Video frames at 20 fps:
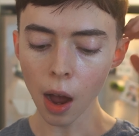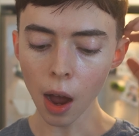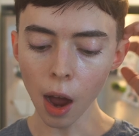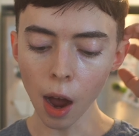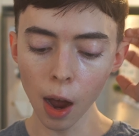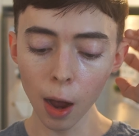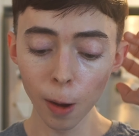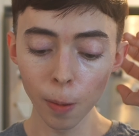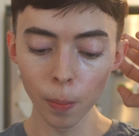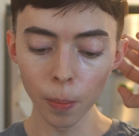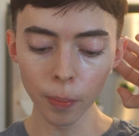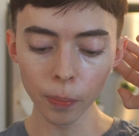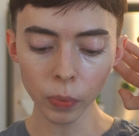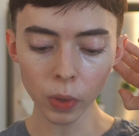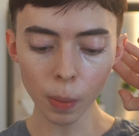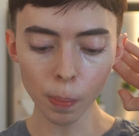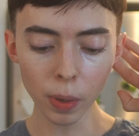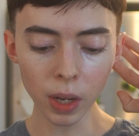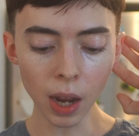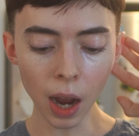Um,
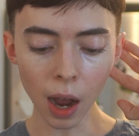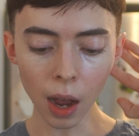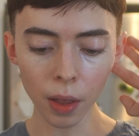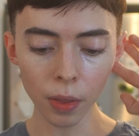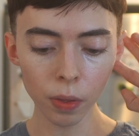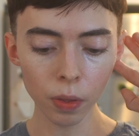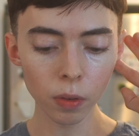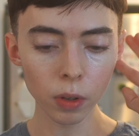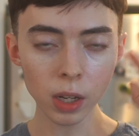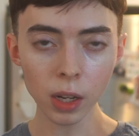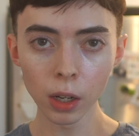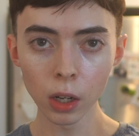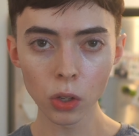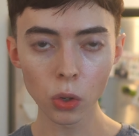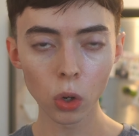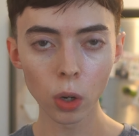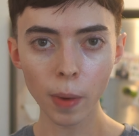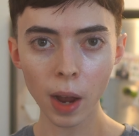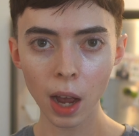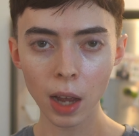but yeah,
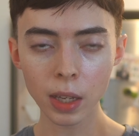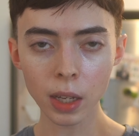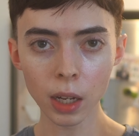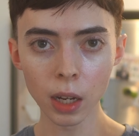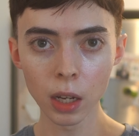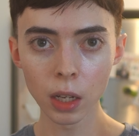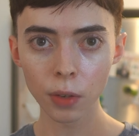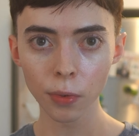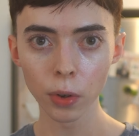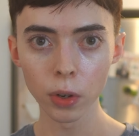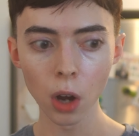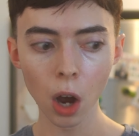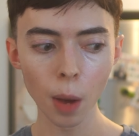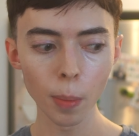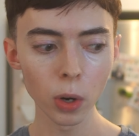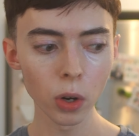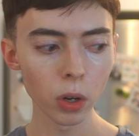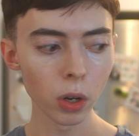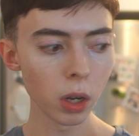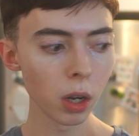Tinosorb S is
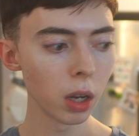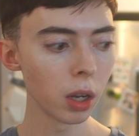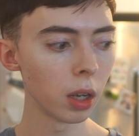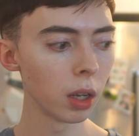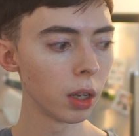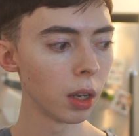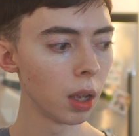phenomenal.